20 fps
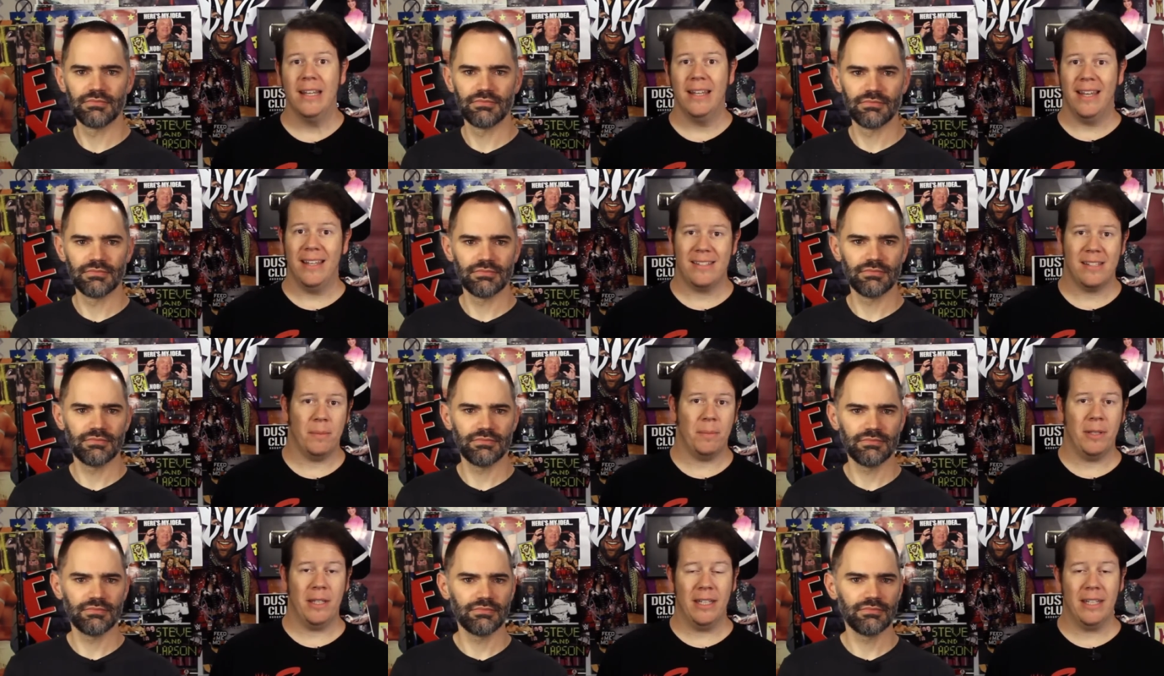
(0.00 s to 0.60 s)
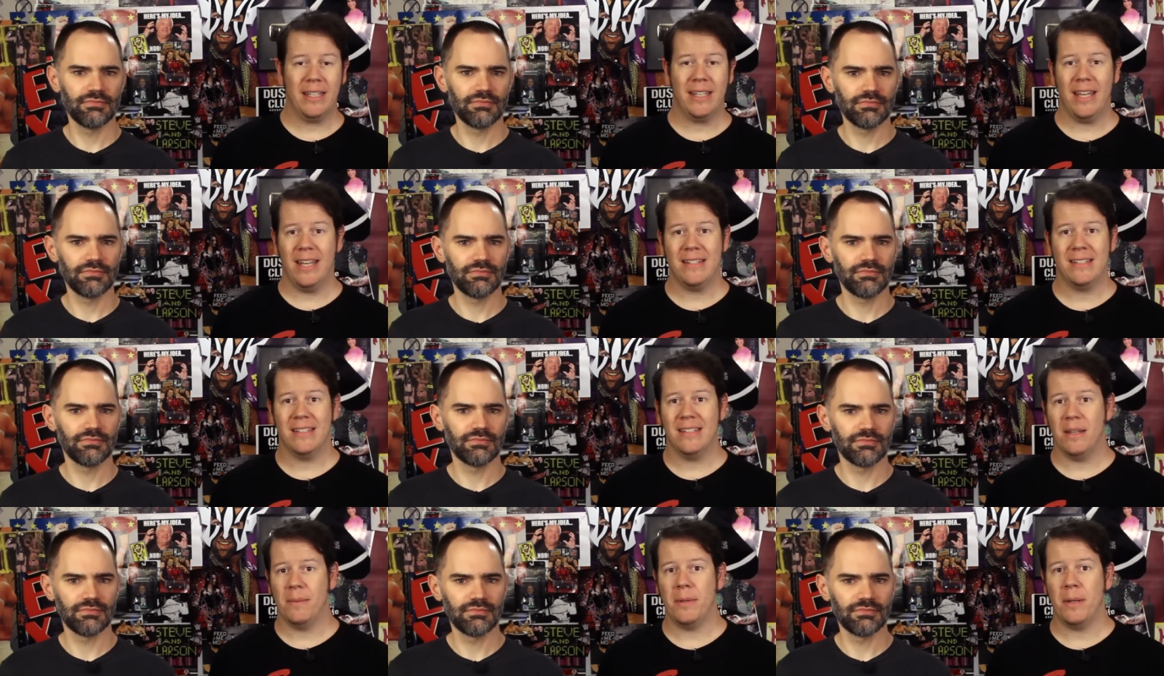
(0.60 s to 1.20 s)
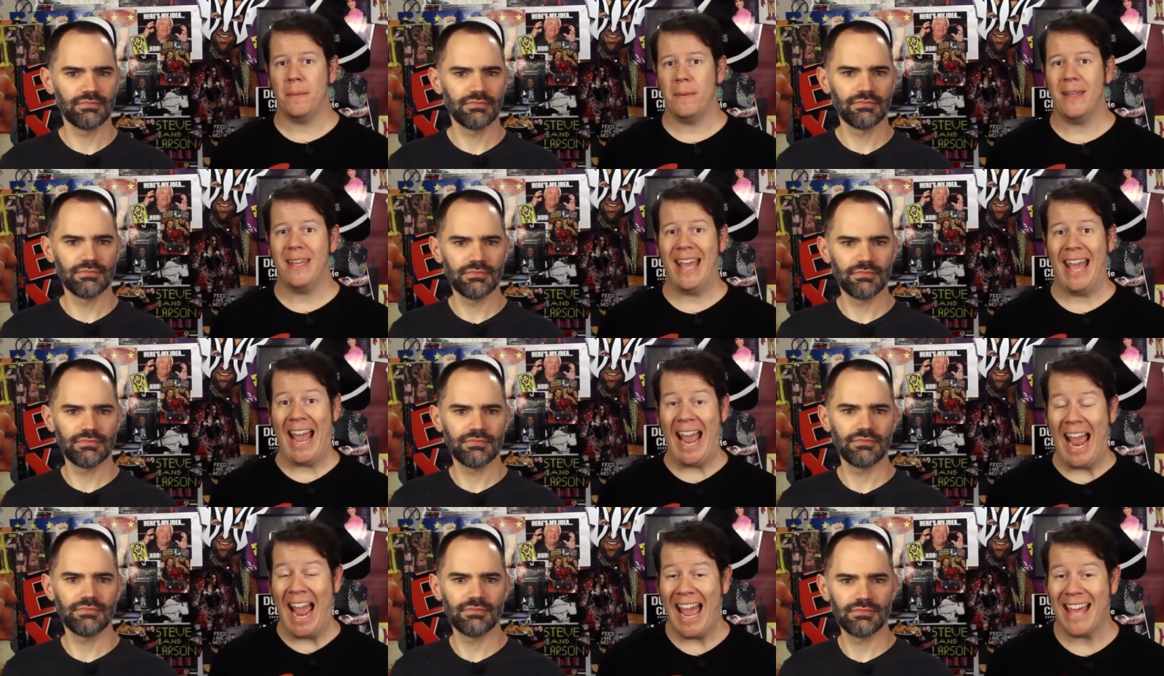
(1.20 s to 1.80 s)
Speaker 1: that simply indicates that WWE
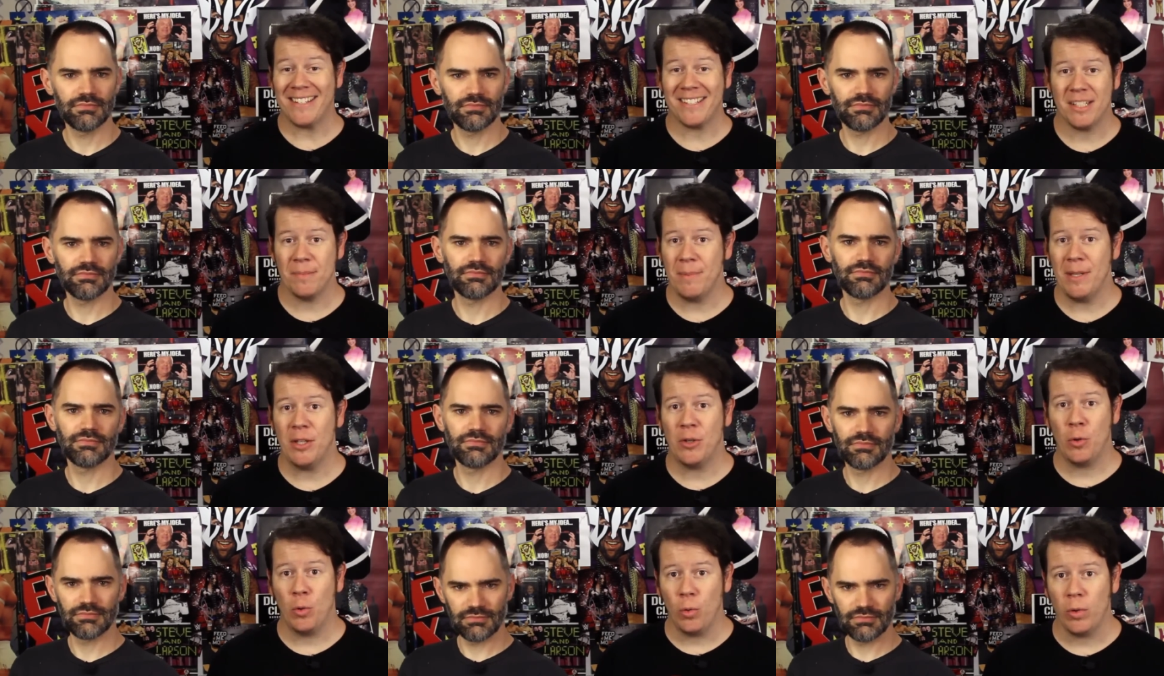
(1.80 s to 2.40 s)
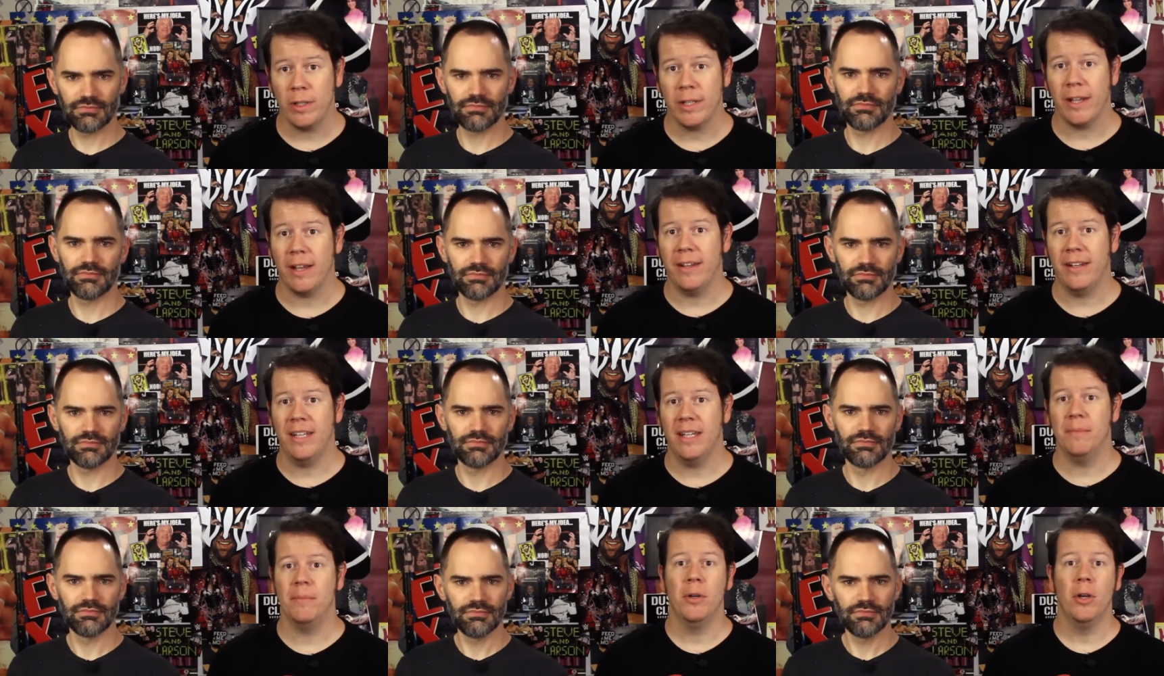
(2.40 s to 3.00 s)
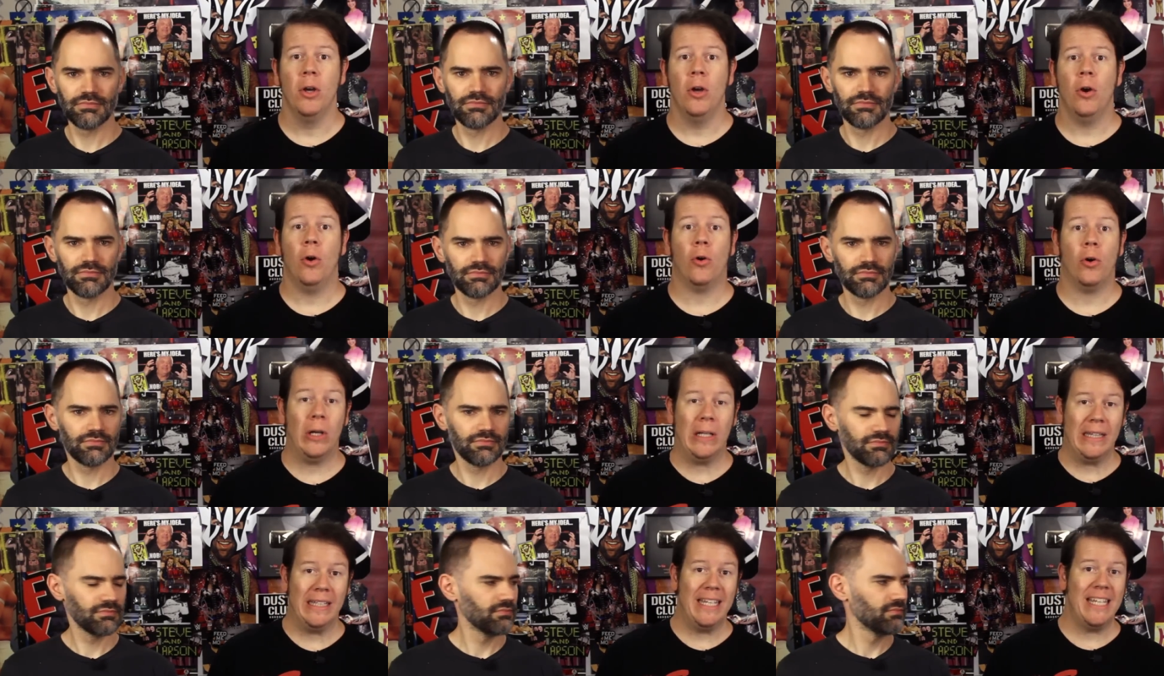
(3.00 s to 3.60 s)
has to be cooling on him,
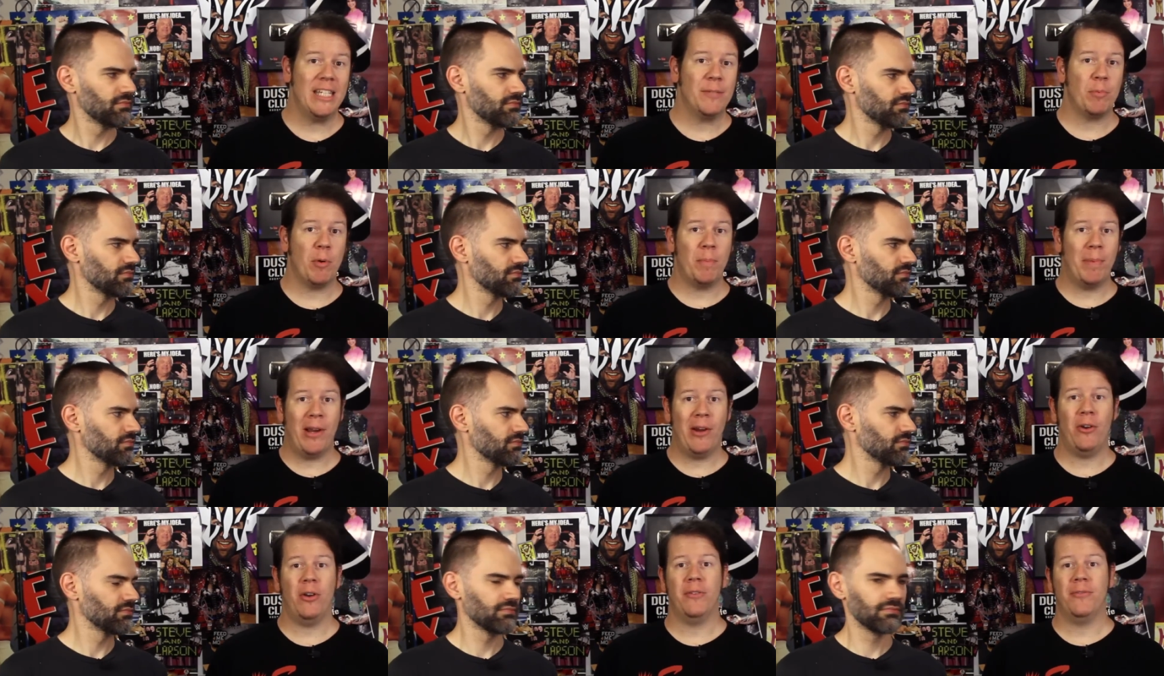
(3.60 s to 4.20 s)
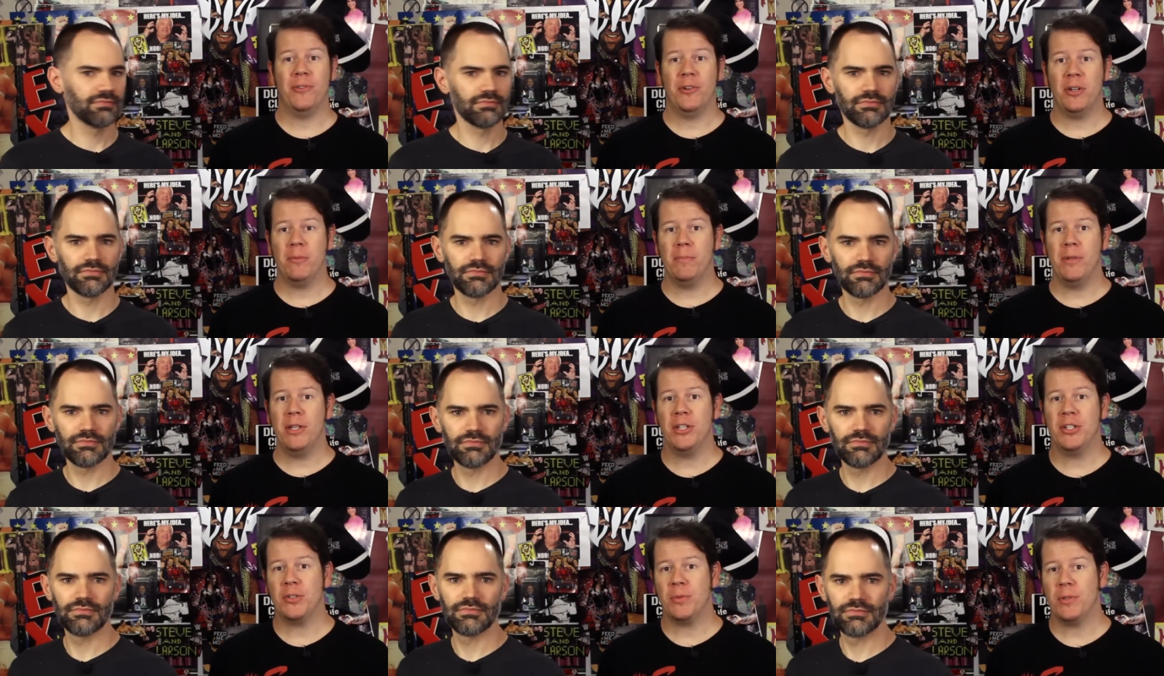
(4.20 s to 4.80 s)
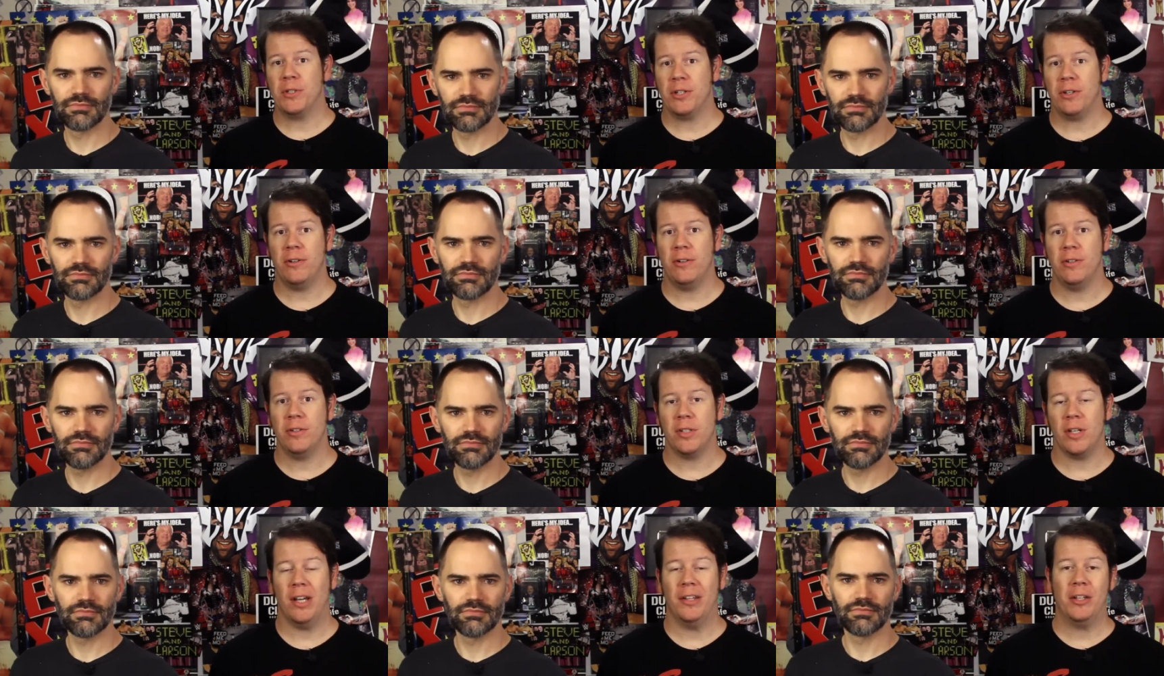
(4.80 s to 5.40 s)
or at least preparing for diminished
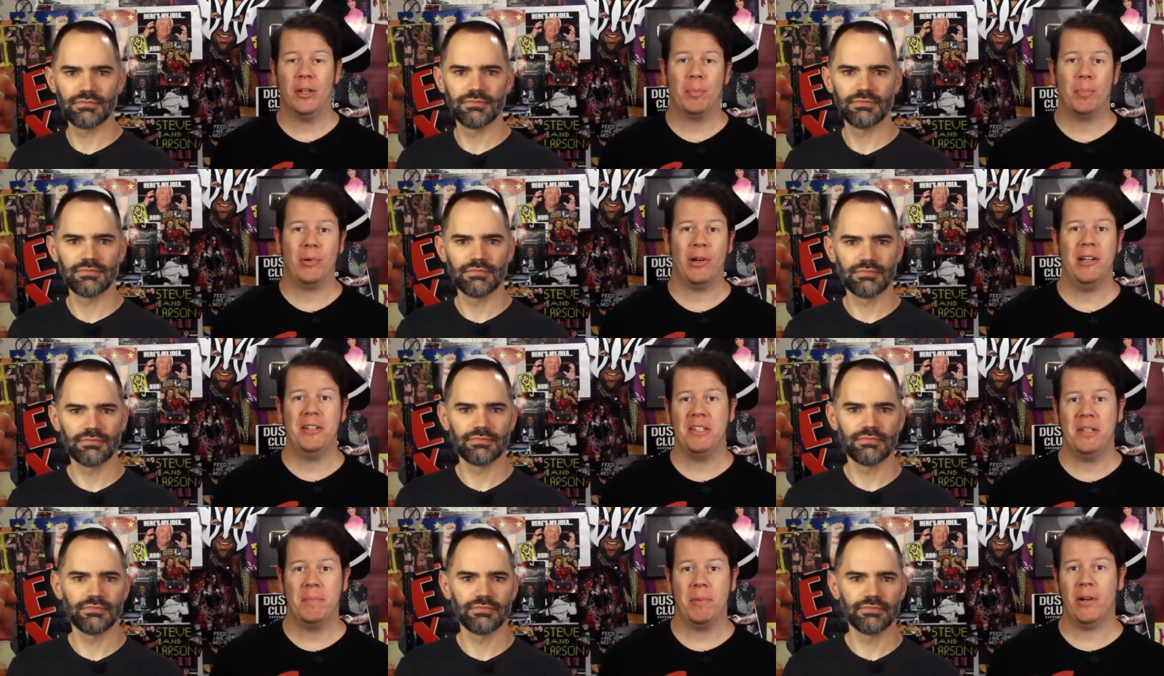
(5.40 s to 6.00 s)
returns on their pricey